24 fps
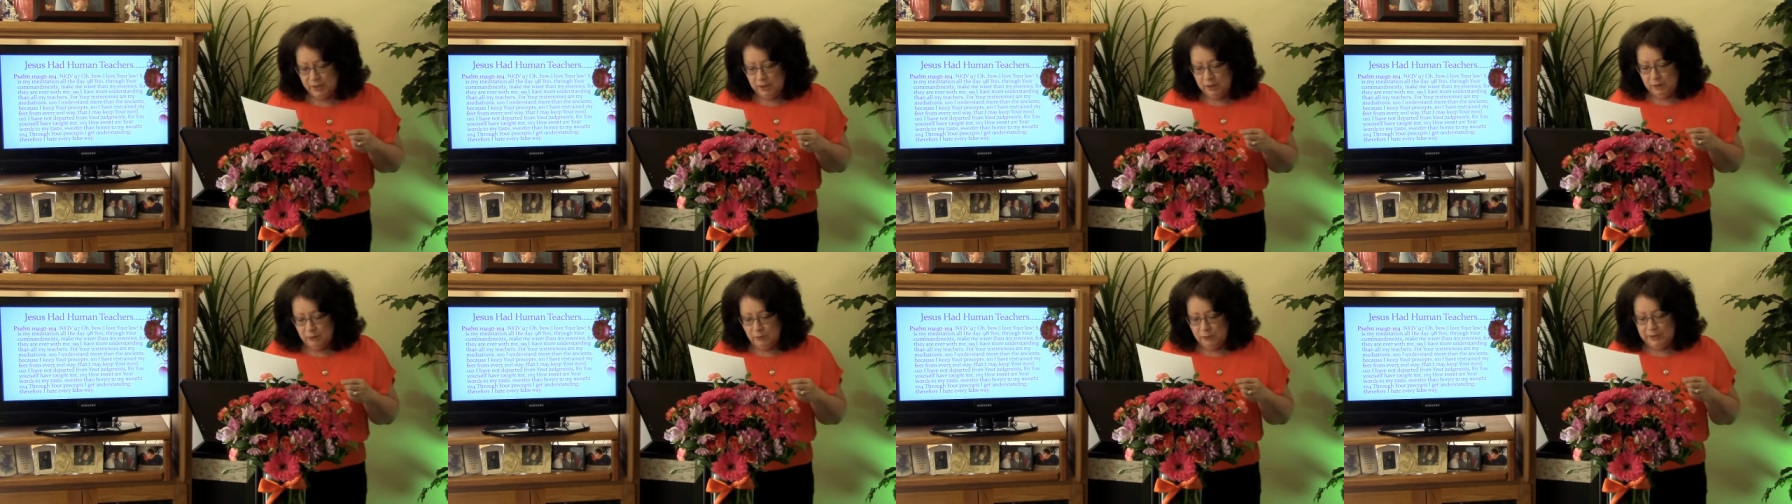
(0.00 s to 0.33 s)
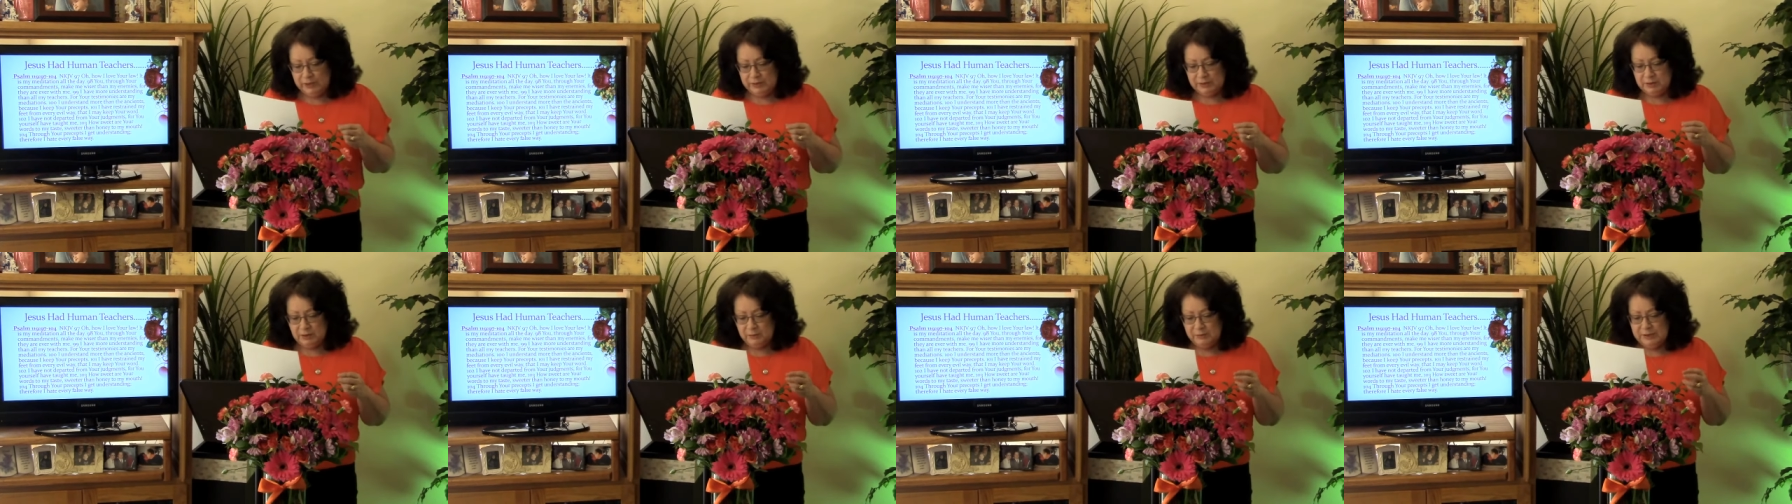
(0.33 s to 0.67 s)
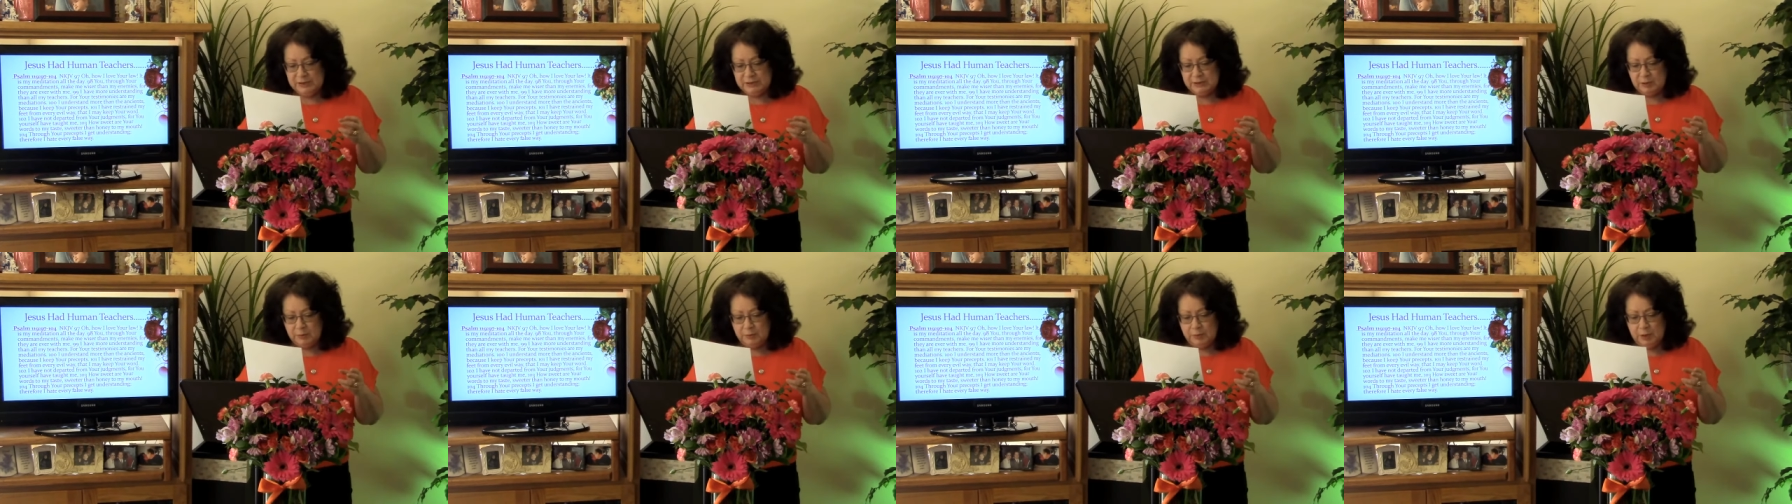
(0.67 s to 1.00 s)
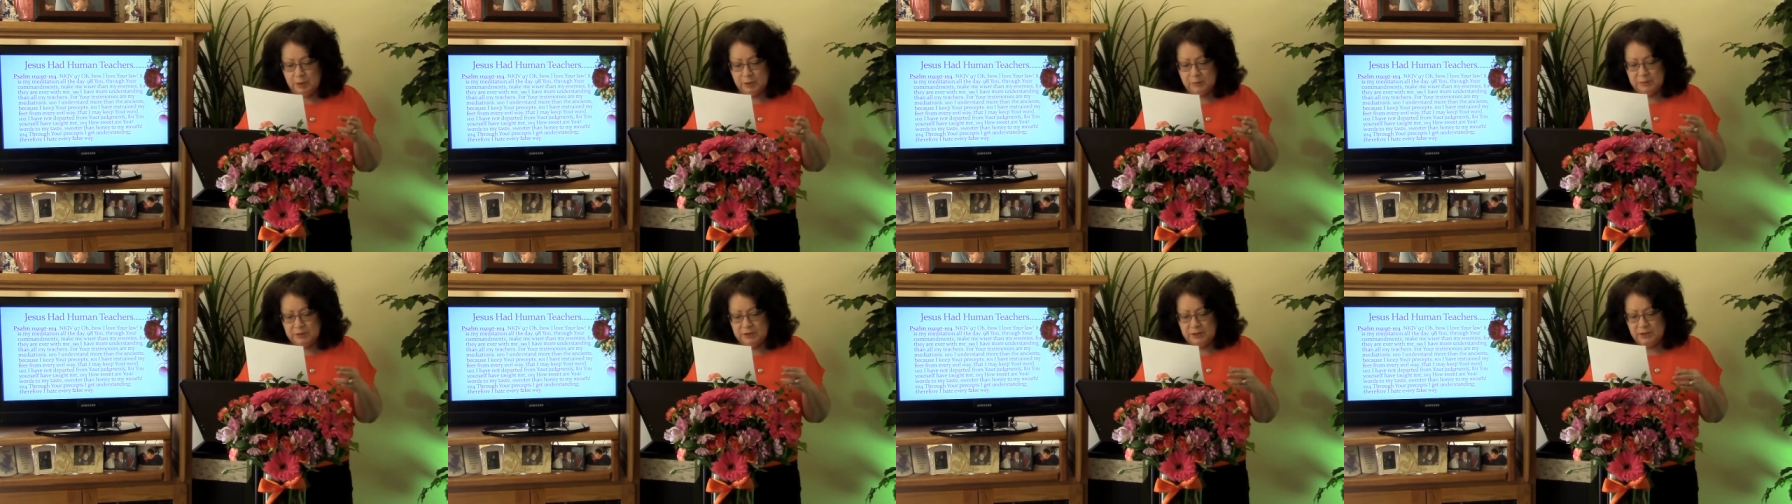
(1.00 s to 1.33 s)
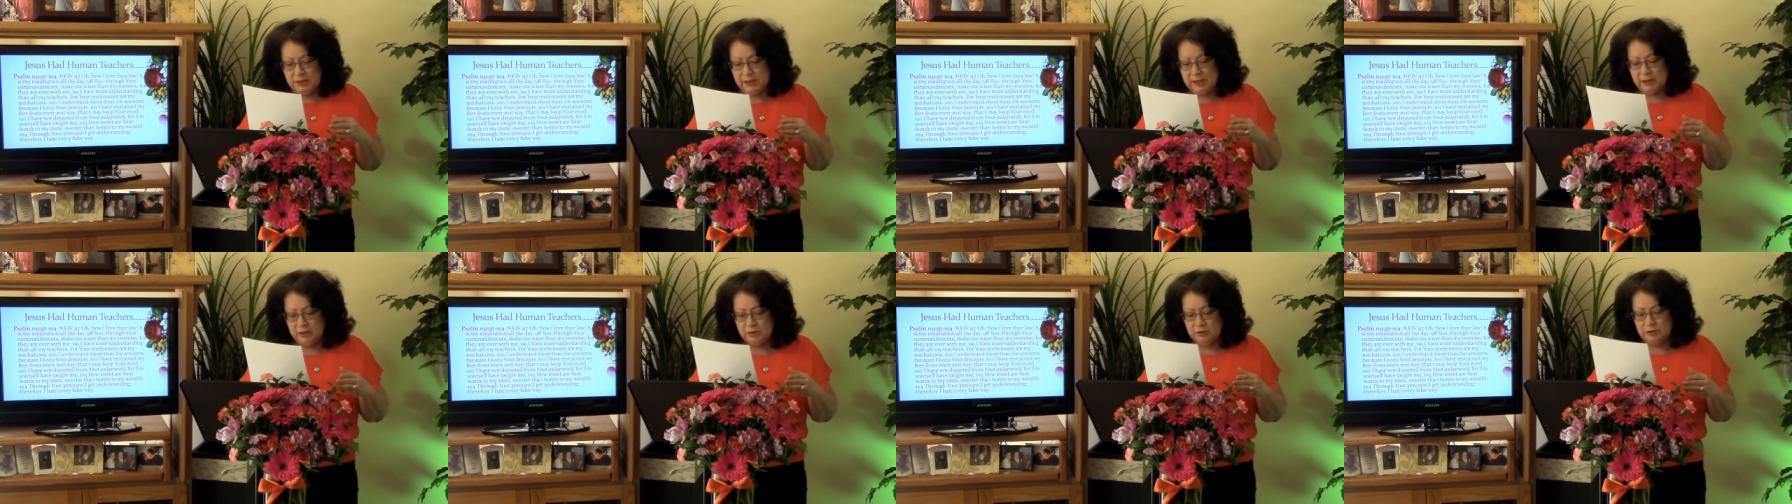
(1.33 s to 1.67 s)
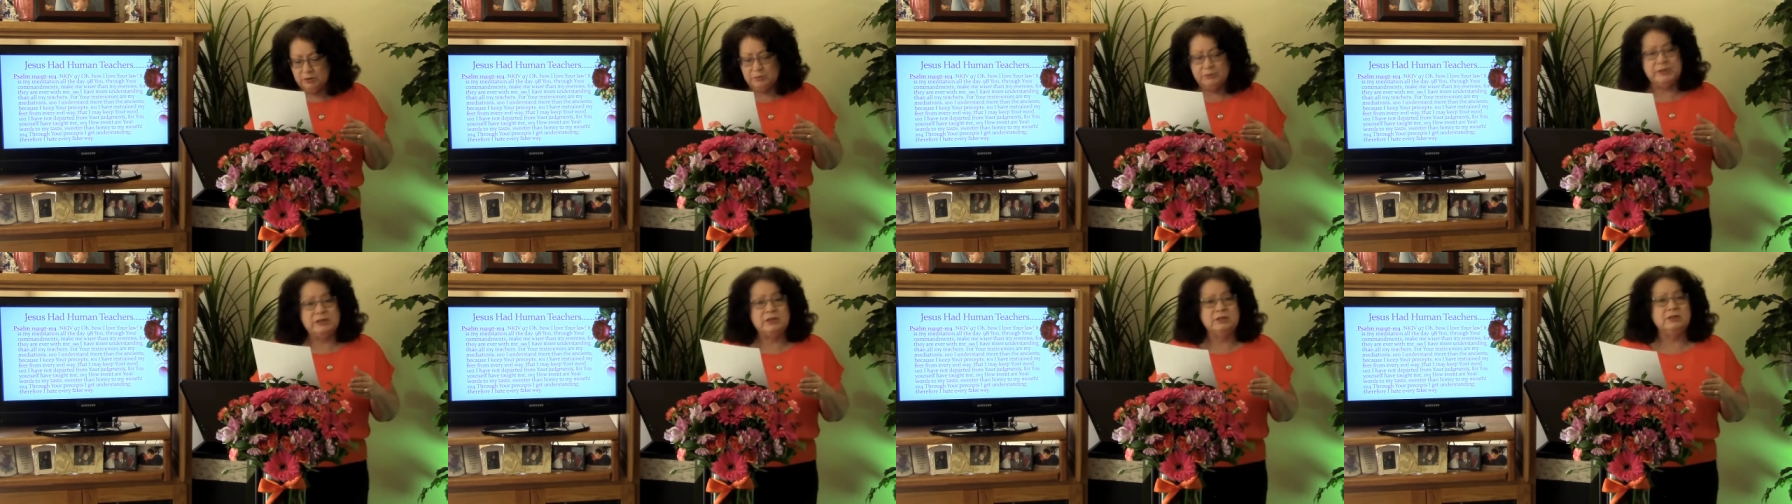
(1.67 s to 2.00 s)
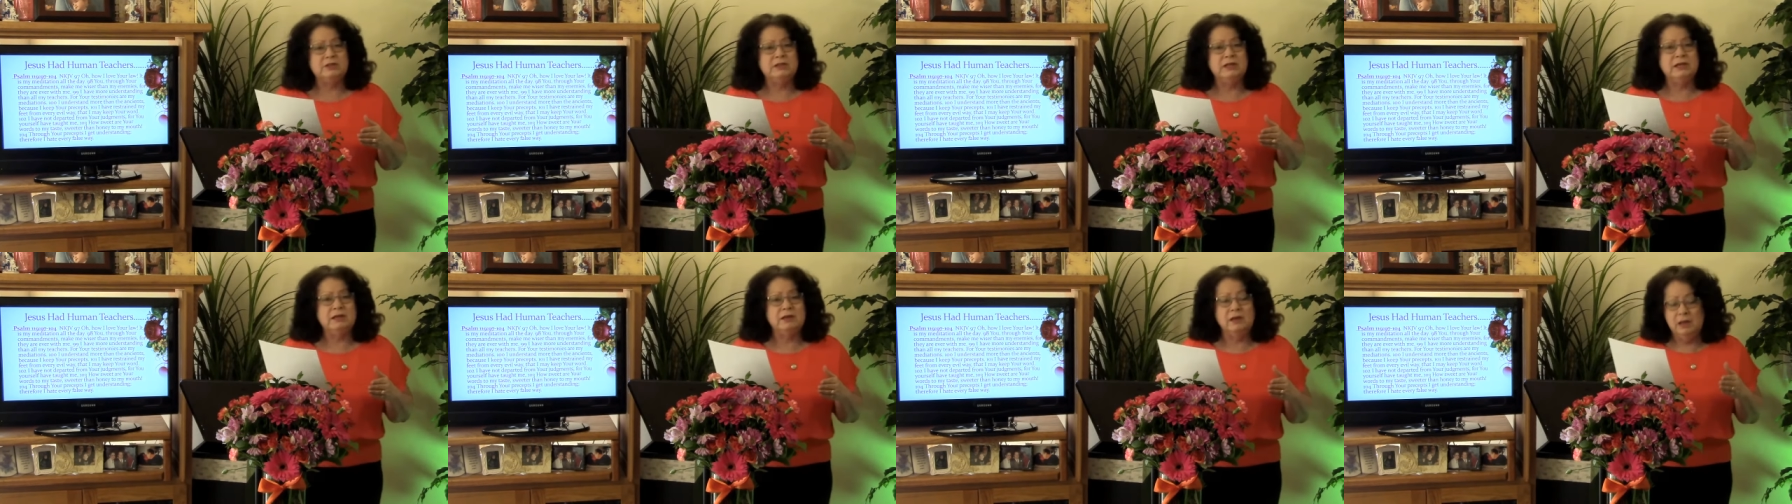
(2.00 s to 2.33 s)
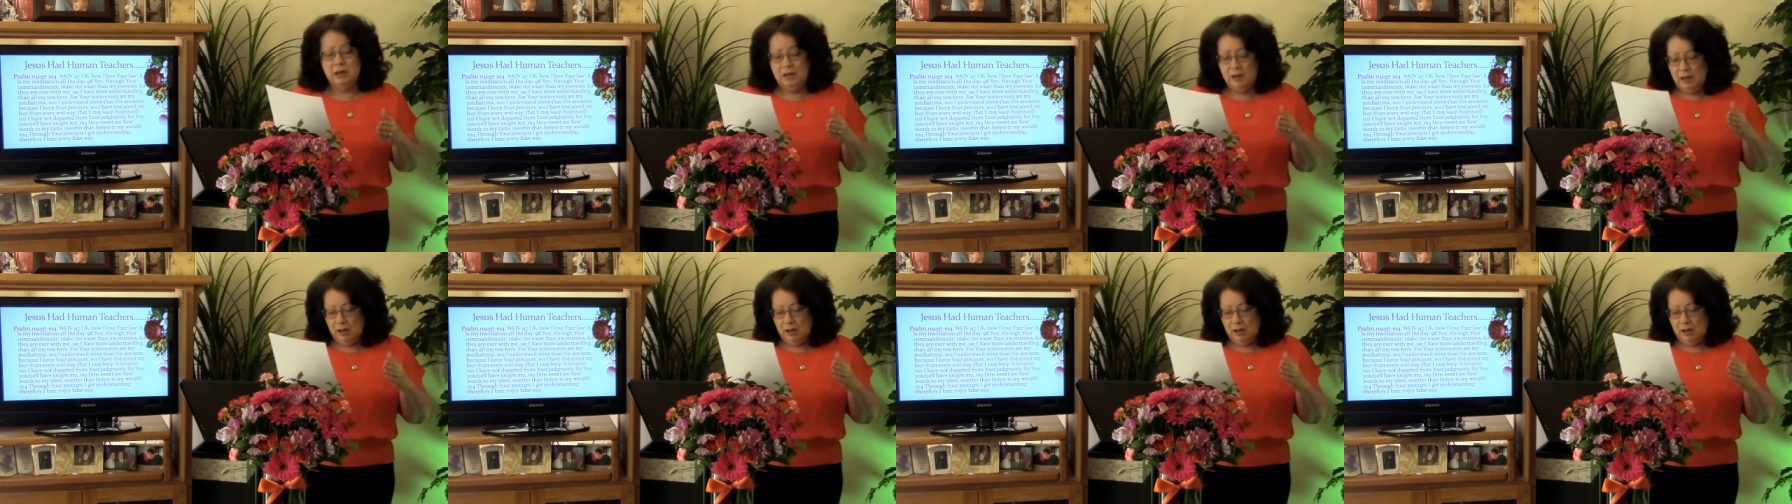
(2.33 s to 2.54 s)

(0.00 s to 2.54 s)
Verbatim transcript: Wisdom is the permanent characteristic